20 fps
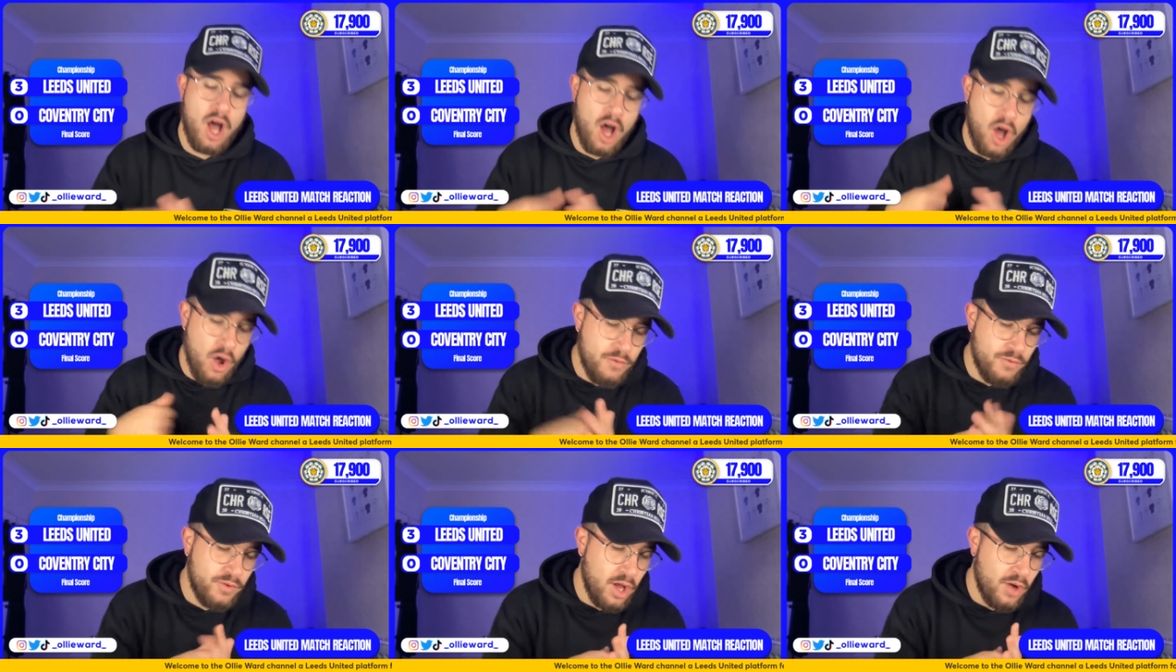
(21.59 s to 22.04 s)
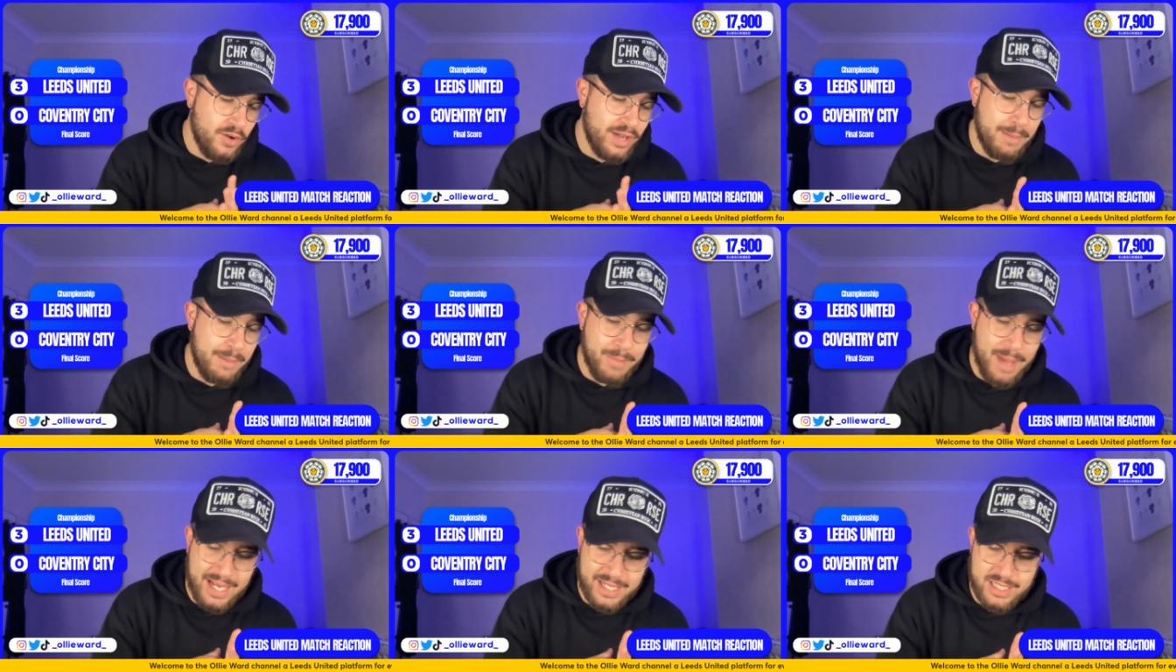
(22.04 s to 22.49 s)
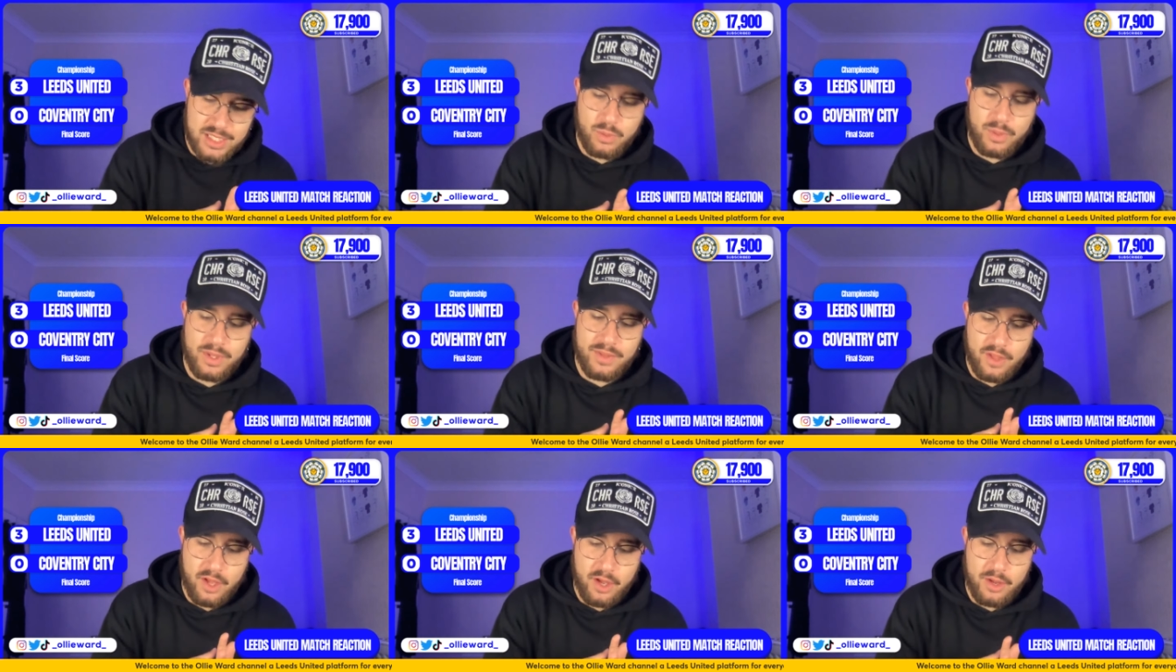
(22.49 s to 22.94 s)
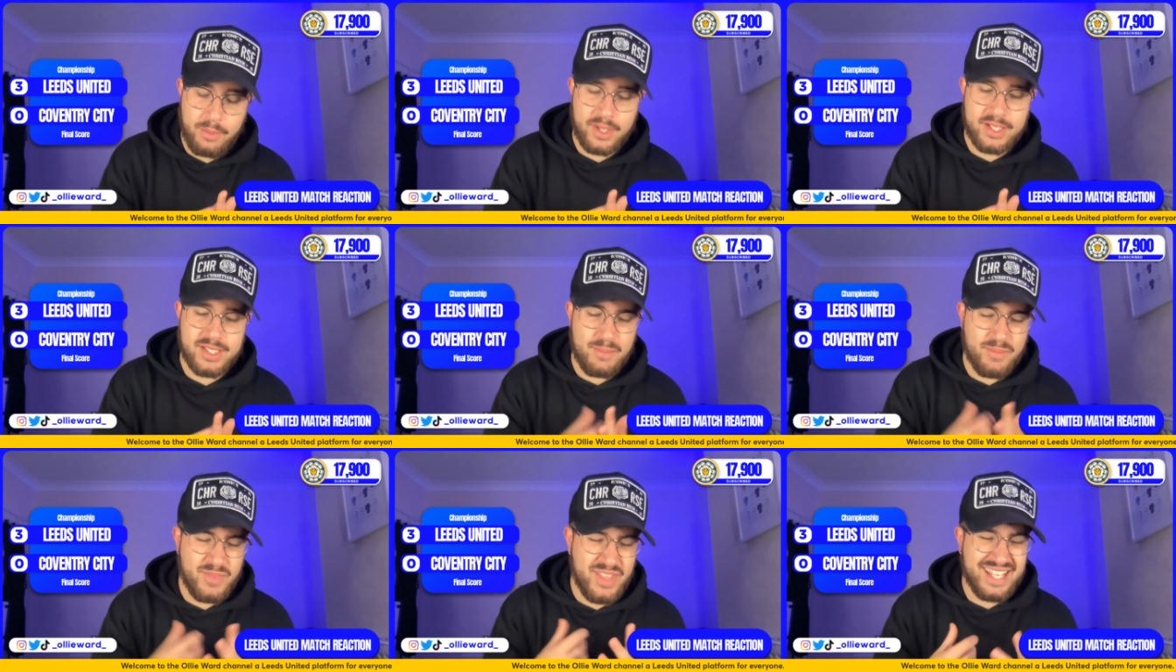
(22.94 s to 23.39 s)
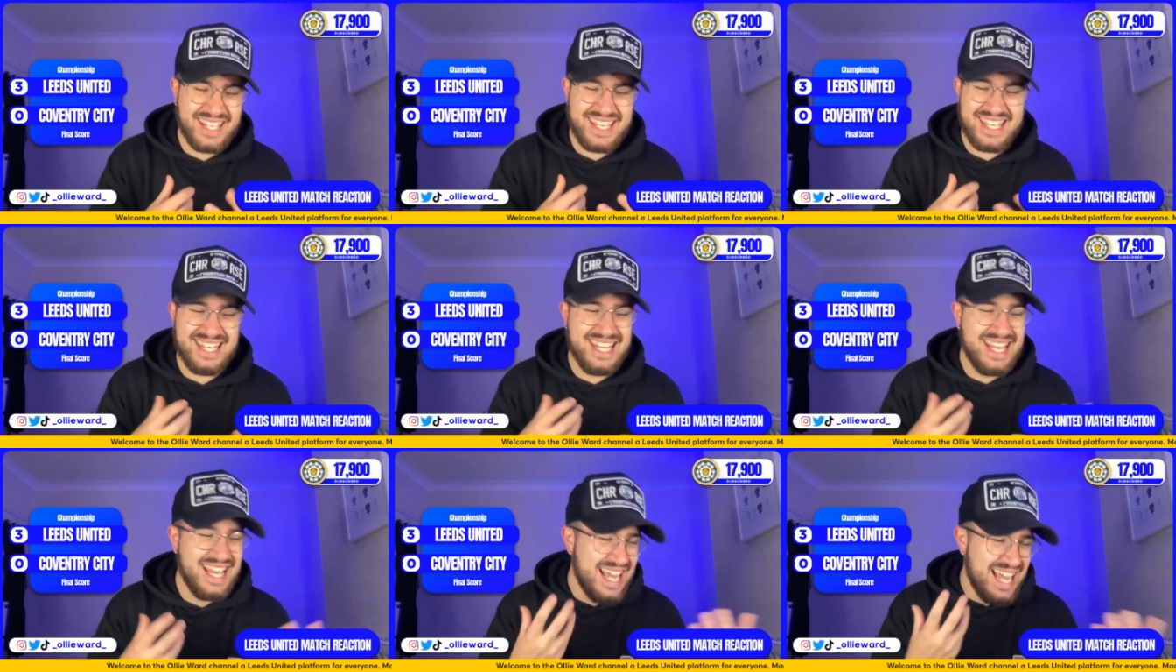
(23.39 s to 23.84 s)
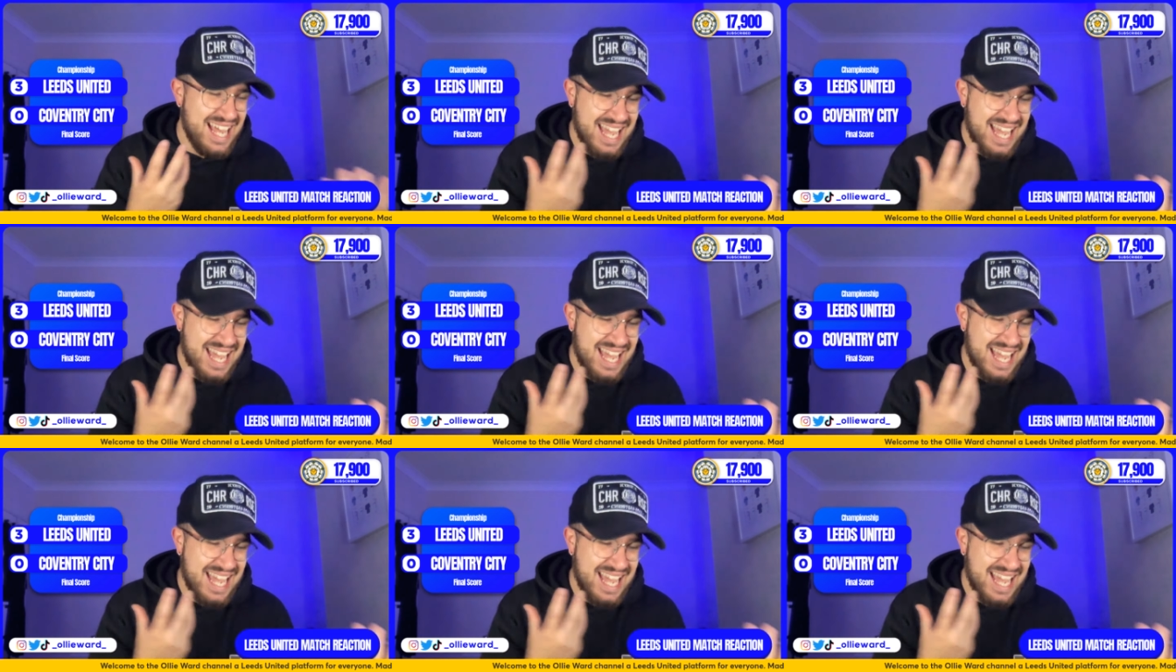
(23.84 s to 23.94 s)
Hopefully, I'll get back to it though, because I'm thinking